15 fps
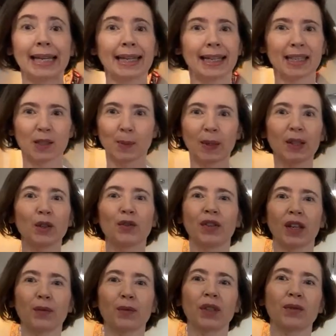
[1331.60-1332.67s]
it's been a
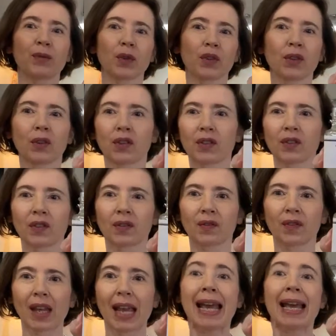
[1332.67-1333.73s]
favorite for years.
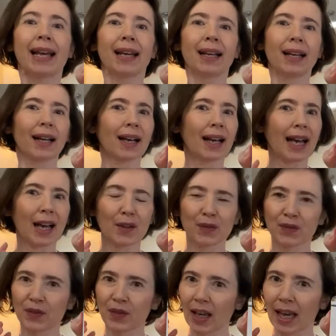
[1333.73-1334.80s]

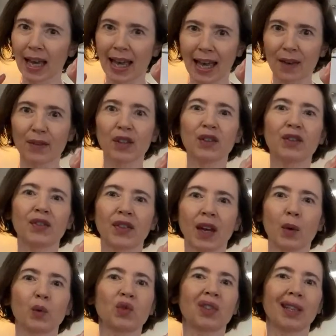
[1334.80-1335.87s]
I've haven't
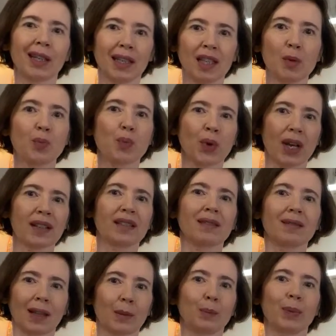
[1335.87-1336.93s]
found any brand
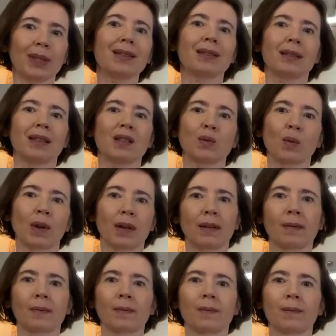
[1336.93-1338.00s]
that beats this one
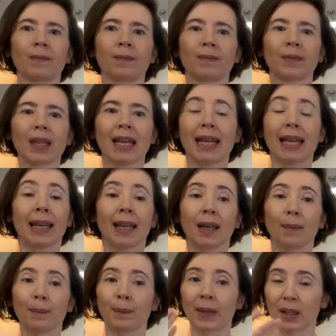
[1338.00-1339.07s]

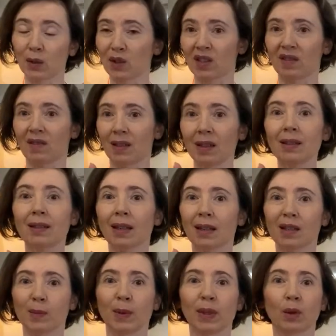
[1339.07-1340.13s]
because this
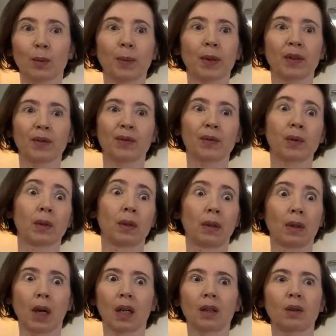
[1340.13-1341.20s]
has been open for,
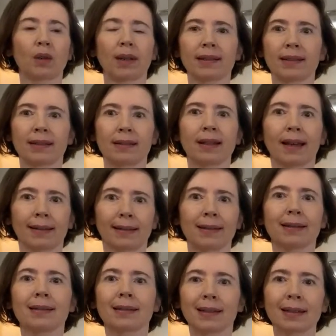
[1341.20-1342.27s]
I don't know, at
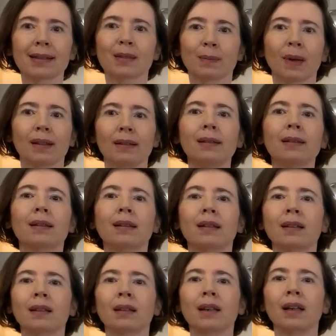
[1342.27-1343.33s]
least six months
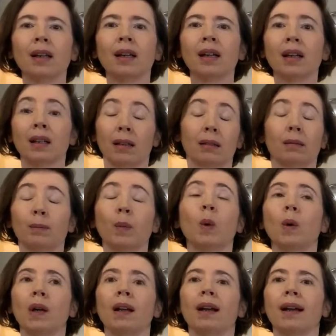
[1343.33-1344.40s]

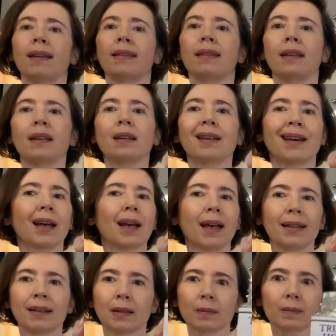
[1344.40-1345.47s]
more, I think, and